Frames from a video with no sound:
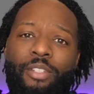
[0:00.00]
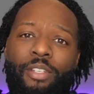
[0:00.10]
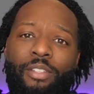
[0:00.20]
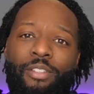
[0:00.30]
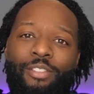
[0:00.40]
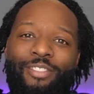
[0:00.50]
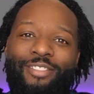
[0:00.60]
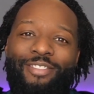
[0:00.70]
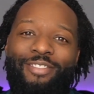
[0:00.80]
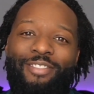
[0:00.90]
needs,
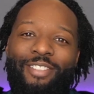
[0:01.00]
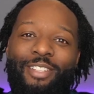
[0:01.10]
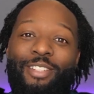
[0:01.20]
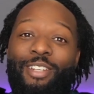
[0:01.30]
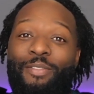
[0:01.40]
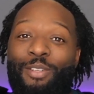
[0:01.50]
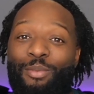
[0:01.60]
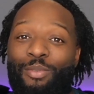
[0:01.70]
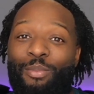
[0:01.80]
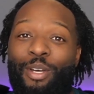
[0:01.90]
like I've
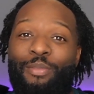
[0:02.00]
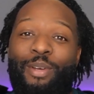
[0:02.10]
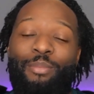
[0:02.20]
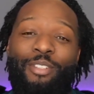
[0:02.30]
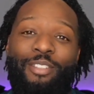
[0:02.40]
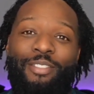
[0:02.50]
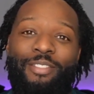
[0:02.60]
done for my family.